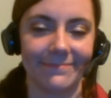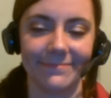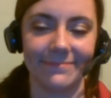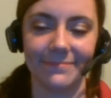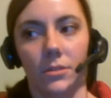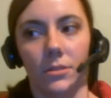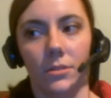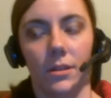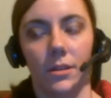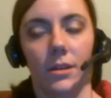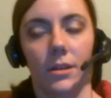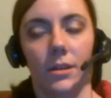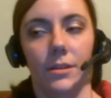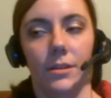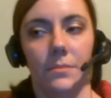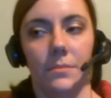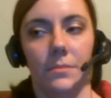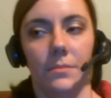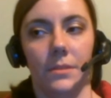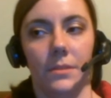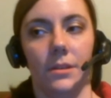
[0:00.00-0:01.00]

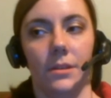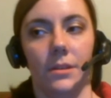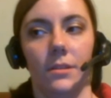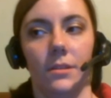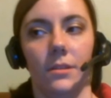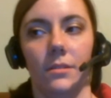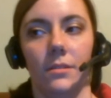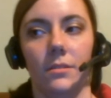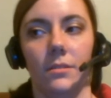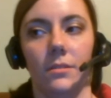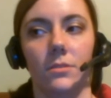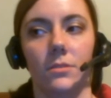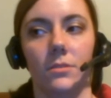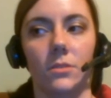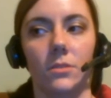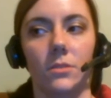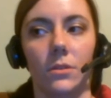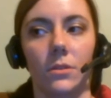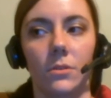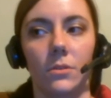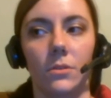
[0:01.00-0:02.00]
Um,
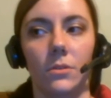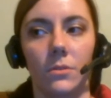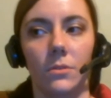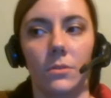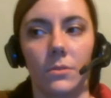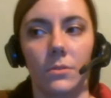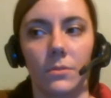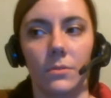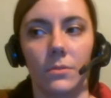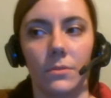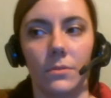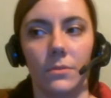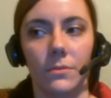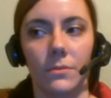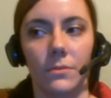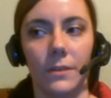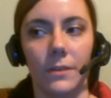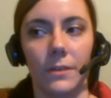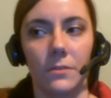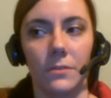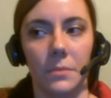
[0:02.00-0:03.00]
so
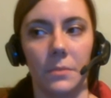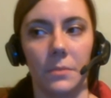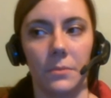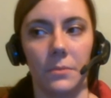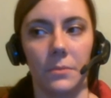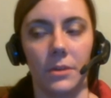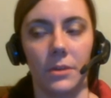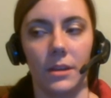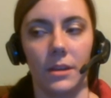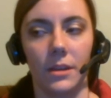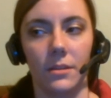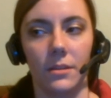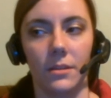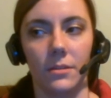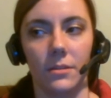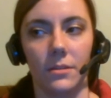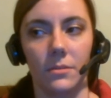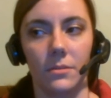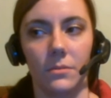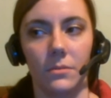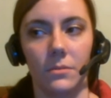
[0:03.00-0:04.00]
favorite
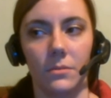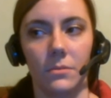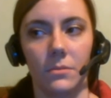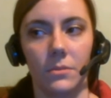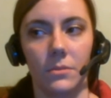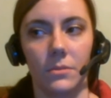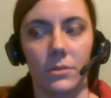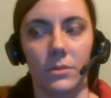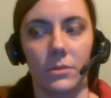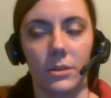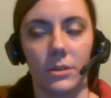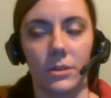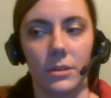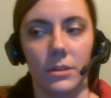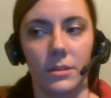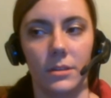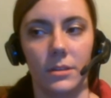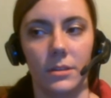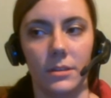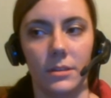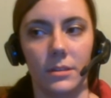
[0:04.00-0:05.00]
memory
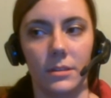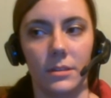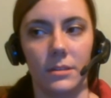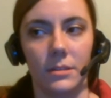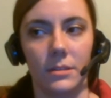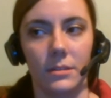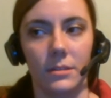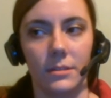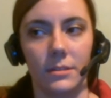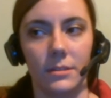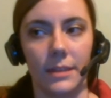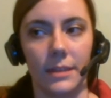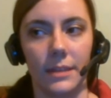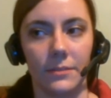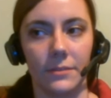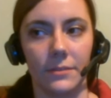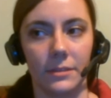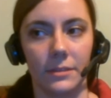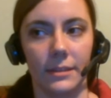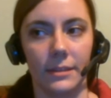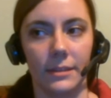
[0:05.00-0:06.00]
would
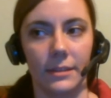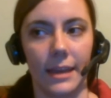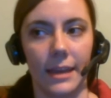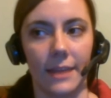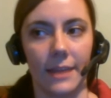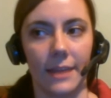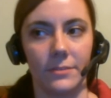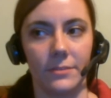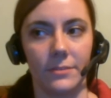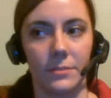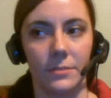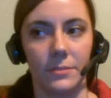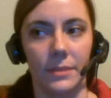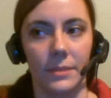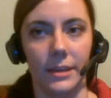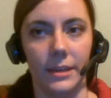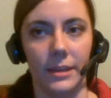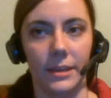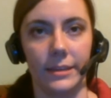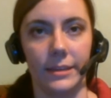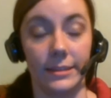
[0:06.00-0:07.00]
definitely have to
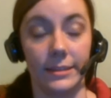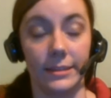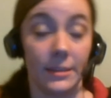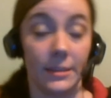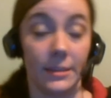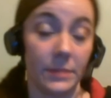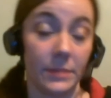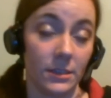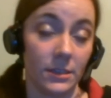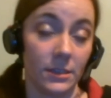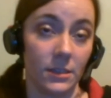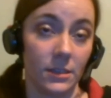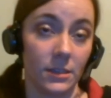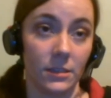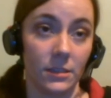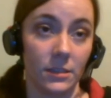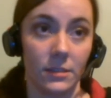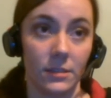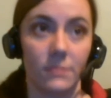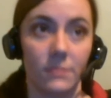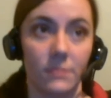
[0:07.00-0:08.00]
be in the same
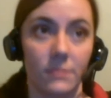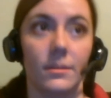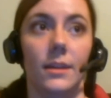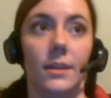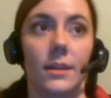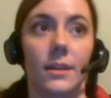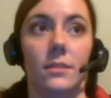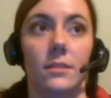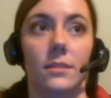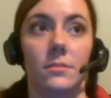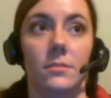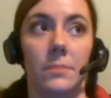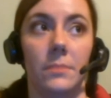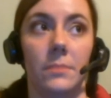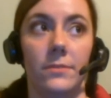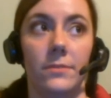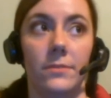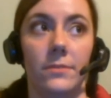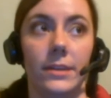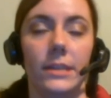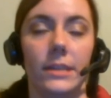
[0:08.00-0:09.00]
instance as my
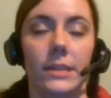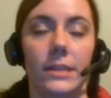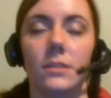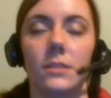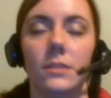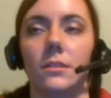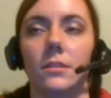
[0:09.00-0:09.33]
funniest.